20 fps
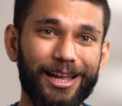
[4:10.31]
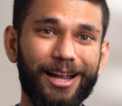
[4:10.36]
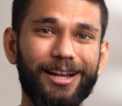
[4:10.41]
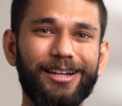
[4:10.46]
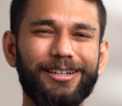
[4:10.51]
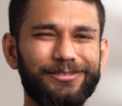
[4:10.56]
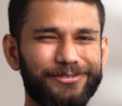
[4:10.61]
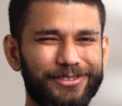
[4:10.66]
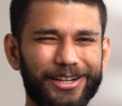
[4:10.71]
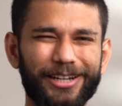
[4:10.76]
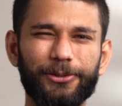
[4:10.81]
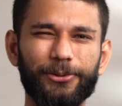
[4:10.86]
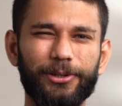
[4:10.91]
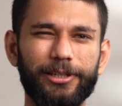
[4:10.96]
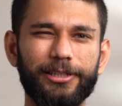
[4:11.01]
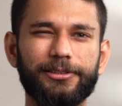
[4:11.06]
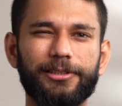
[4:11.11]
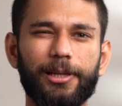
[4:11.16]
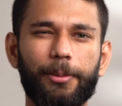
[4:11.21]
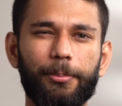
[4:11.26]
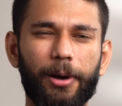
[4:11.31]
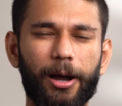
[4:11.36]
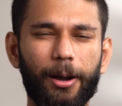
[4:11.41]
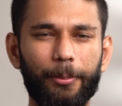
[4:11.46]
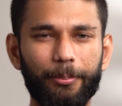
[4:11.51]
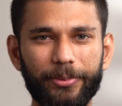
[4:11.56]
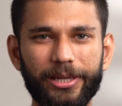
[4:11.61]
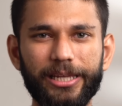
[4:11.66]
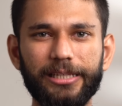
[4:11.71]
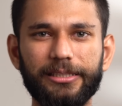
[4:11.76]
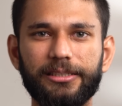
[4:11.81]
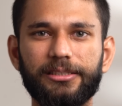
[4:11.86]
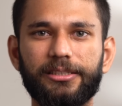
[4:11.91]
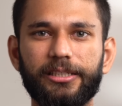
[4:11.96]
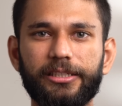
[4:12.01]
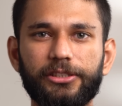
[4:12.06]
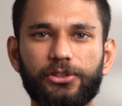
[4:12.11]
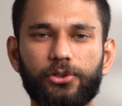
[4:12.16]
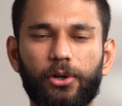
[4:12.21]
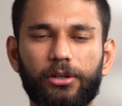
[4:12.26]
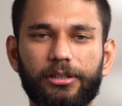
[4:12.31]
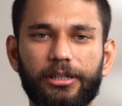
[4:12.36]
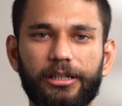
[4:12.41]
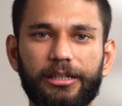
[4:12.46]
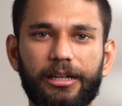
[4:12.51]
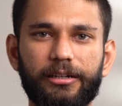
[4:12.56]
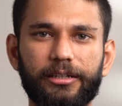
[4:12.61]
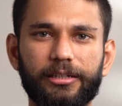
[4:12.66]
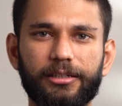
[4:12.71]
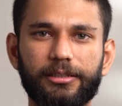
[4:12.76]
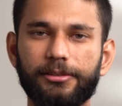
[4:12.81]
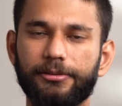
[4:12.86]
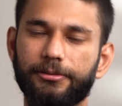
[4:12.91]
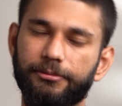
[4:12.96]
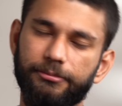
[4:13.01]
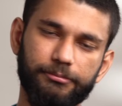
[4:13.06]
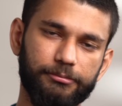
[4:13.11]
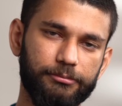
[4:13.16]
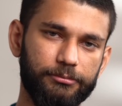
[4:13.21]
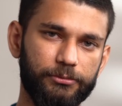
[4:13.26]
I'll try to link some amazing Siri shortcut articles.